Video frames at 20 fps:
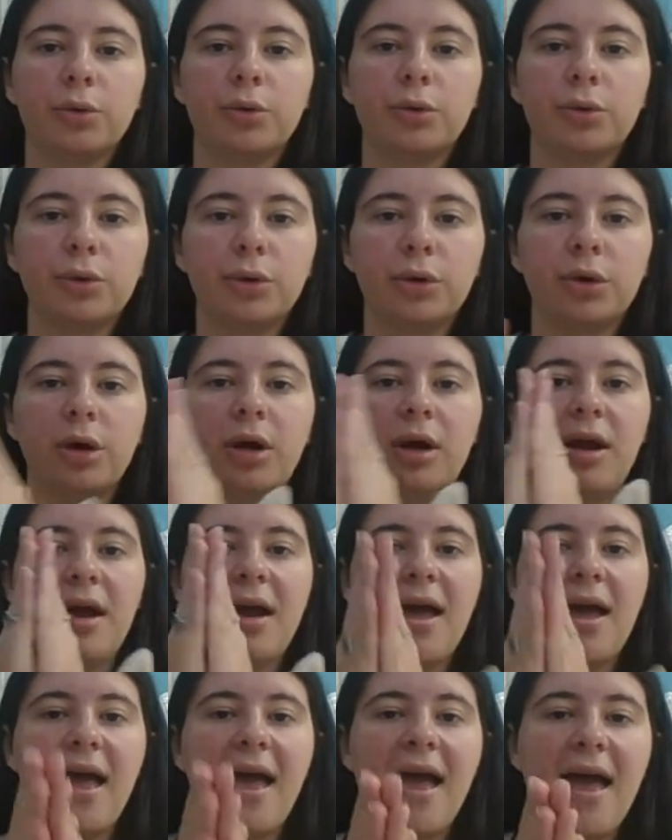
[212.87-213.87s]
Er,
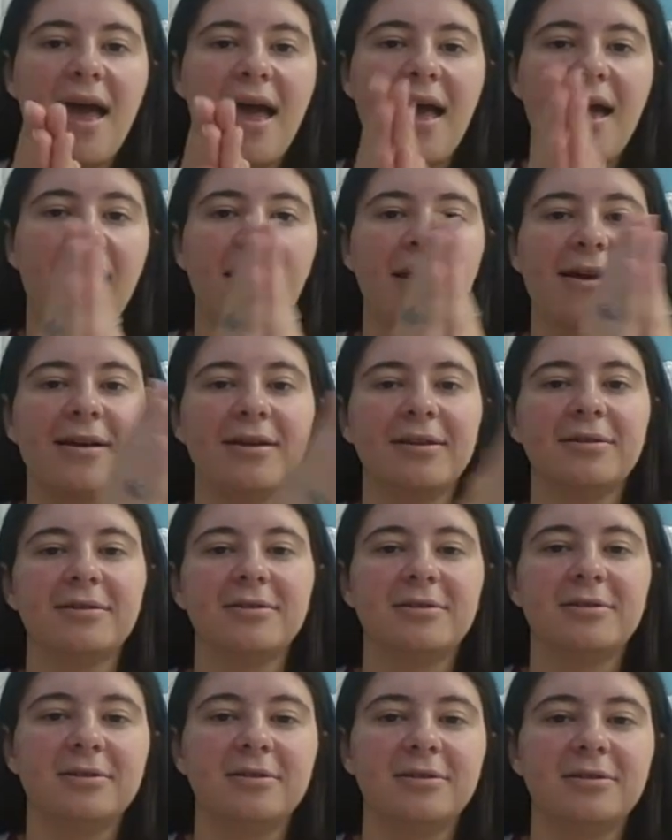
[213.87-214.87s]
eh,
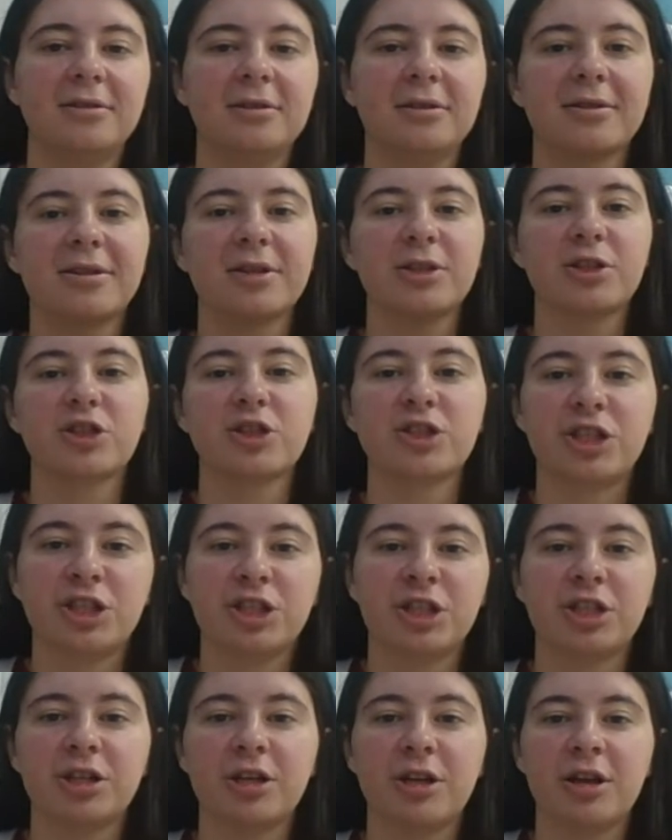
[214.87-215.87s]

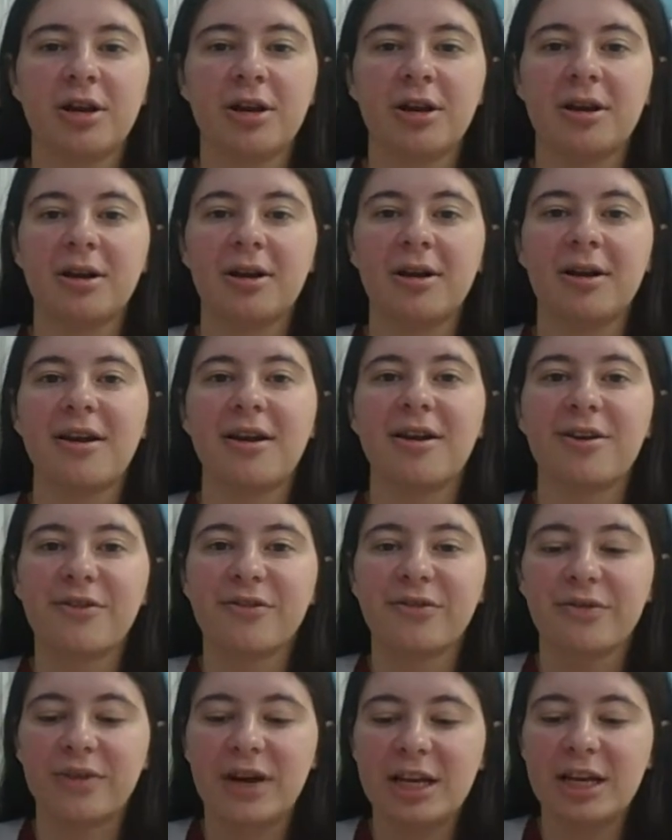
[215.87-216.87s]
ch.
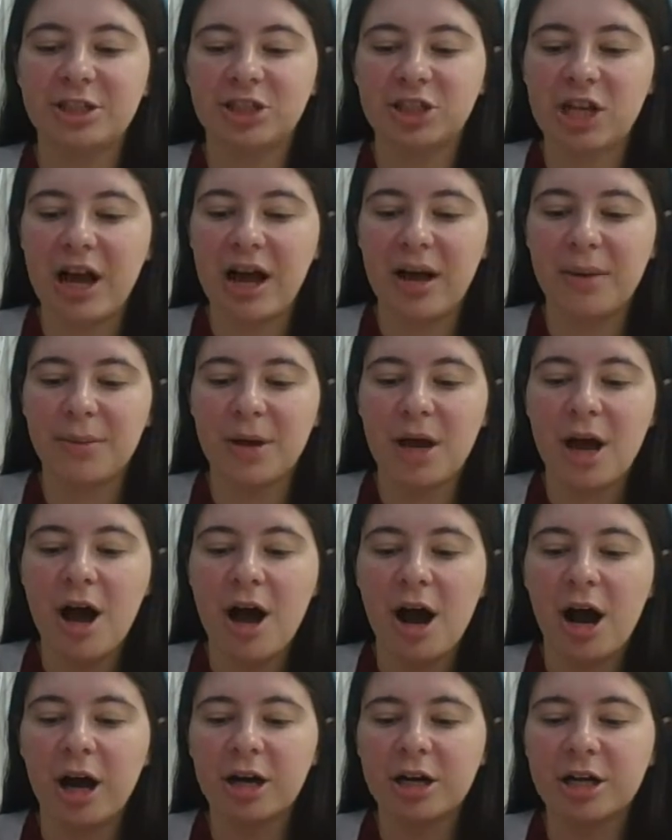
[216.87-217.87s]
Great job.
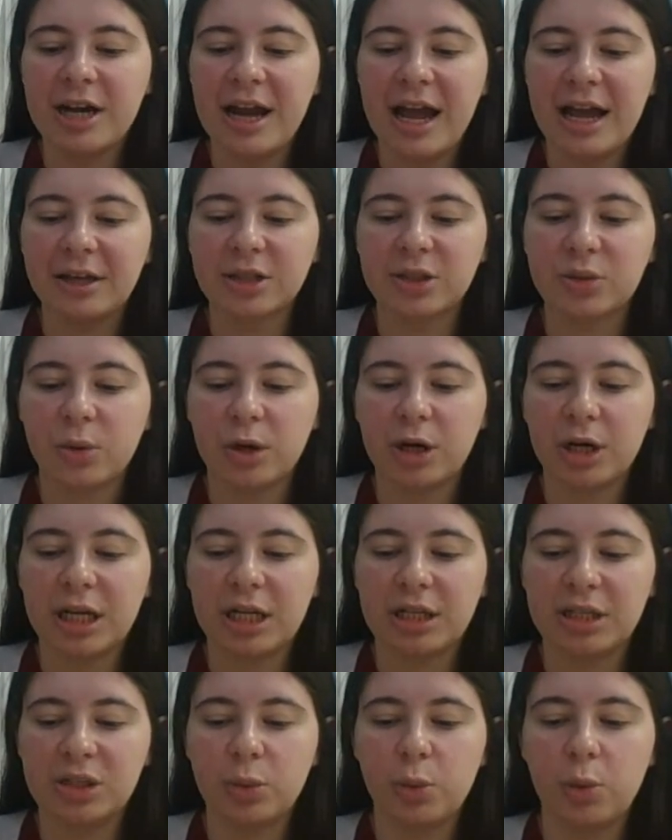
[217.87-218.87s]
Our next word
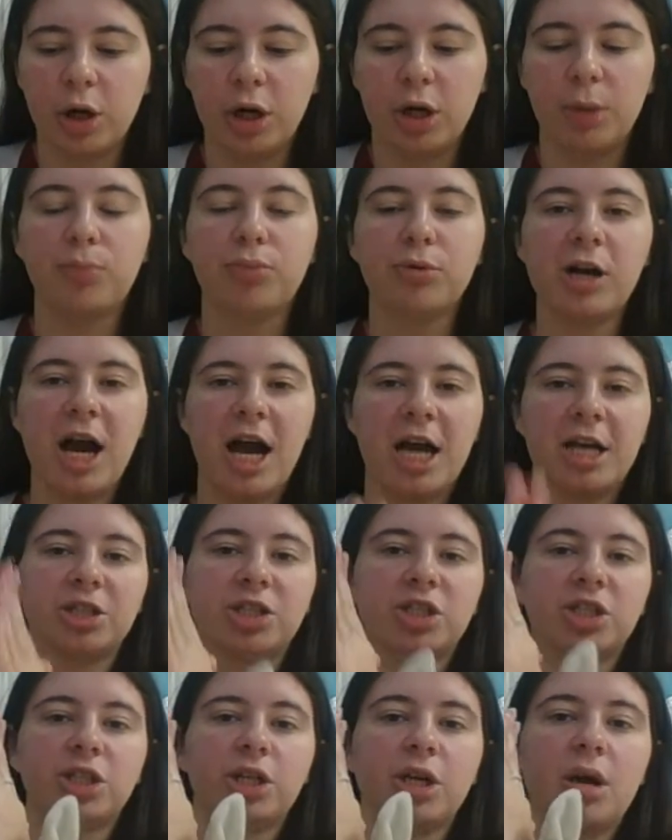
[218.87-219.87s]
is the word
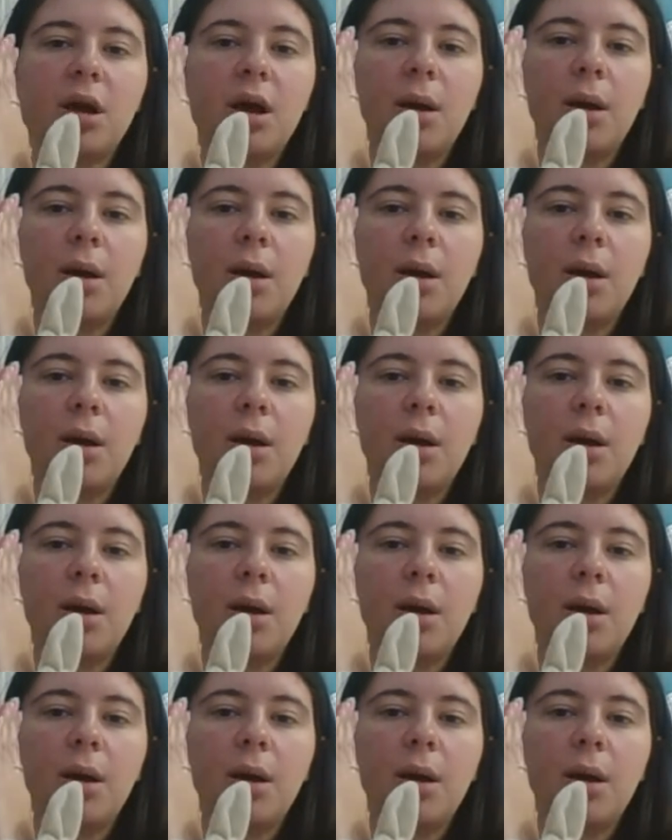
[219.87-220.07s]
brush.